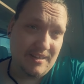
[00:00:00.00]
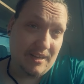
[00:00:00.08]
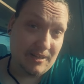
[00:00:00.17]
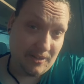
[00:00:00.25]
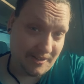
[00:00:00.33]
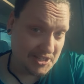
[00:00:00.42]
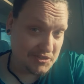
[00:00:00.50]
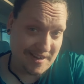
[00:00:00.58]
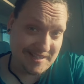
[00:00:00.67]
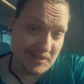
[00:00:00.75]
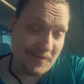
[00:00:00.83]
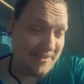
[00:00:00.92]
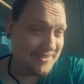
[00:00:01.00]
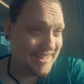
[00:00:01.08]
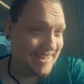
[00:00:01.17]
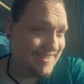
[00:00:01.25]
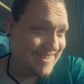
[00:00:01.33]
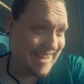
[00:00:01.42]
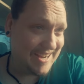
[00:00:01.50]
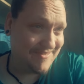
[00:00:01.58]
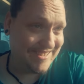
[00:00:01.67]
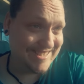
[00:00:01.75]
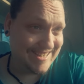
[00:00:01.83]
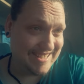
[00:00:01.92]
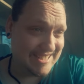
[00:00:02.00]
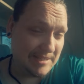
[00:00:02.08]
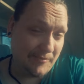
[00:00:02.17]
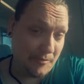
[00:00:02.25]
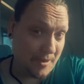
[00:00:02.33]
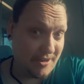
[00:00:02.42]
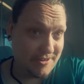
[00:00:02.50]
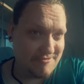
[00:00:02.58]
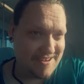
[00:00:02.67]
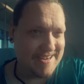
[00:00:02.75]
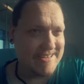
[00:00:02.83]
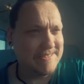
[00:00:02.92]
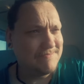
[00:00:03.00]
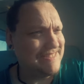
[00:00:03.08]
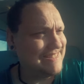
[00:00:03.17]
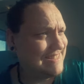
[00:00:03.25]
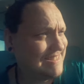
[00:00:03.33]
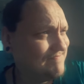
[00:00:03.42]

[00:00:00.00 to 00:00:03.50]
Unlike the trains that we have in the UK, which some of them aren't great, but